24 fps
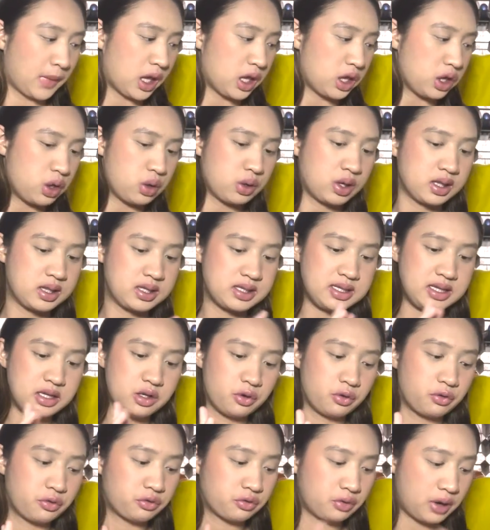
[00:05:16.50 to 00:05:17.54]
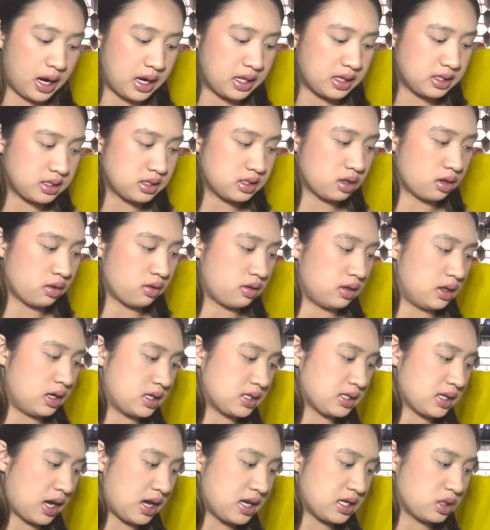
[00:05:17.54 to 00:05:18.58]
you can see your friends on
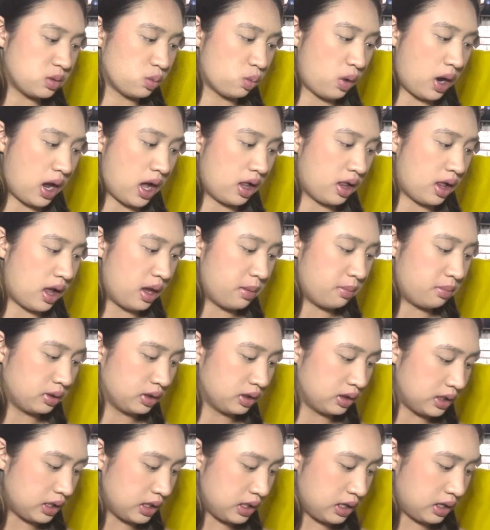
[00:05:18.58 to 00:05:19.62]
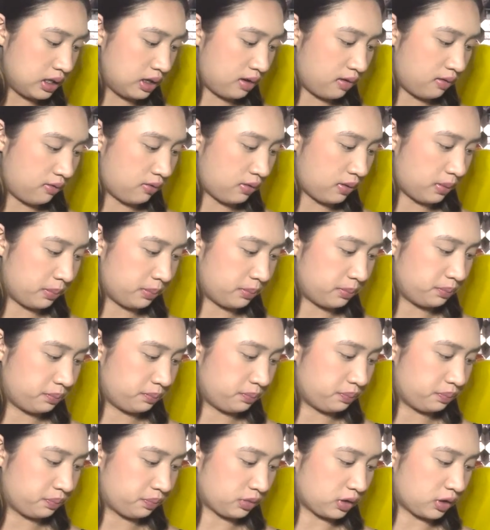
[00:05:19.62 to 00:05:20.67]
this as well, I believe.
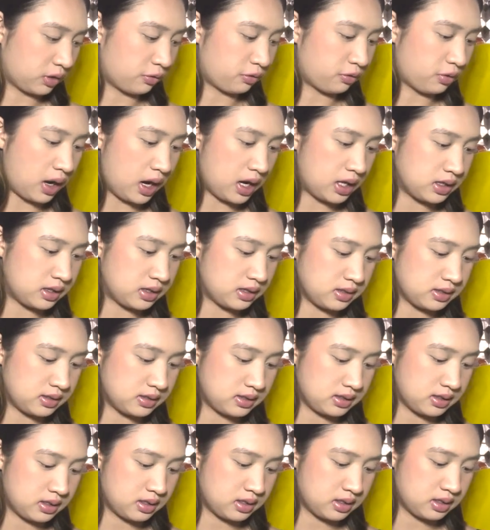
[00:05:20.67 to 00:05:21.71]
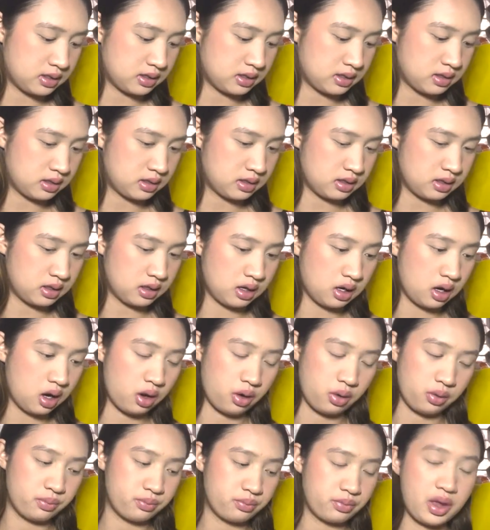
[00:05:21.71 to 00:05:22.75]
Friends. Oh,
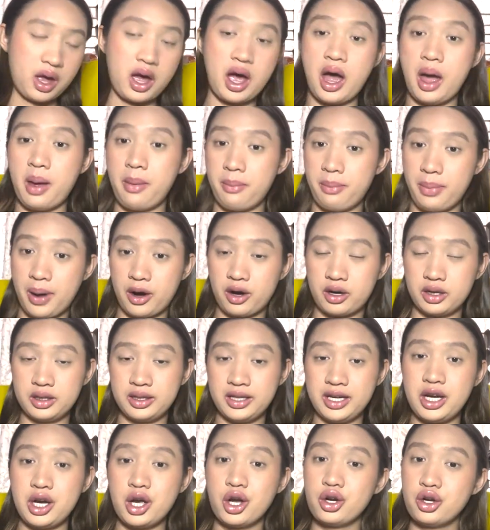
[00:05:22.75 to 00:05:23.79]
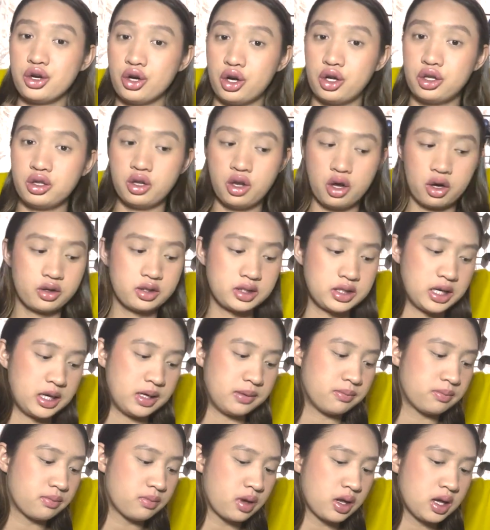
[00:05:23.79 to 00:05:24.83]
I'm apparently not logged
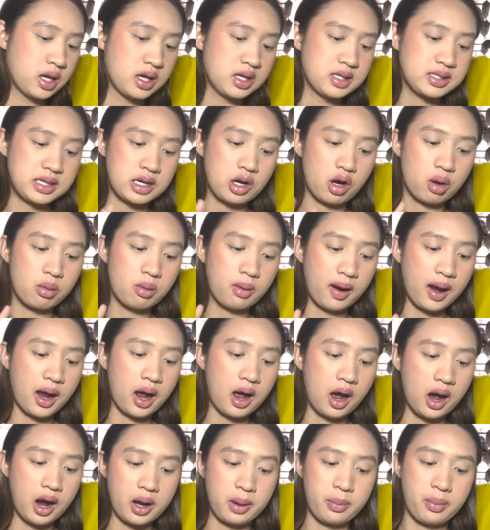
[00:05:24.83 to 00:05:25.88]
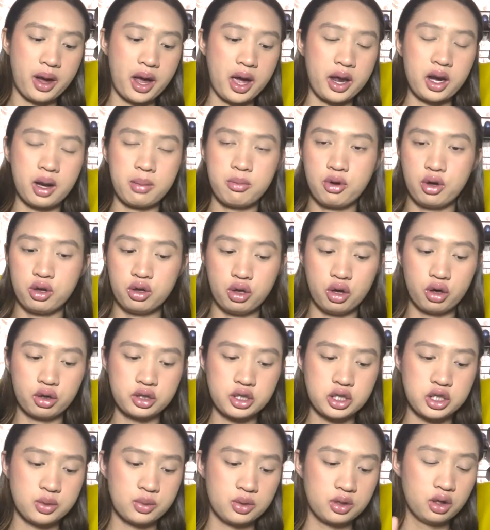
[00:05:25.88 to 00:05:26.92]
in. See, on my iPad I'm not logged
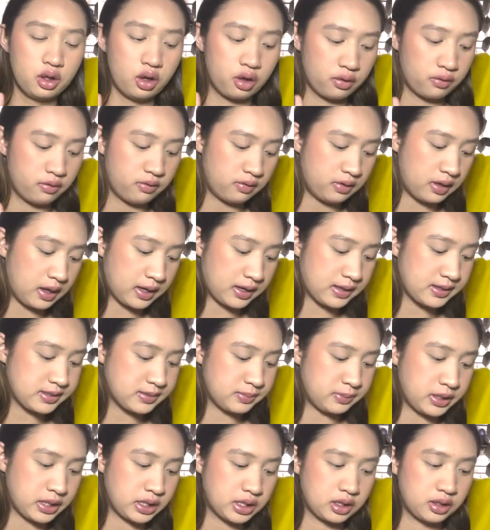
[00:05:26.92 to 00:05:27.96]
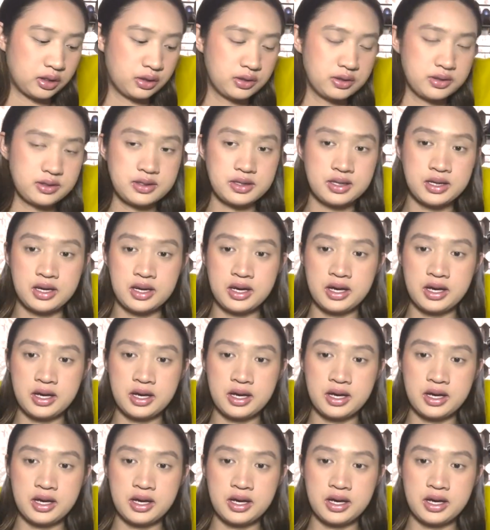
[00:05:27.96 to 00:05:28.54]
into a lot of things because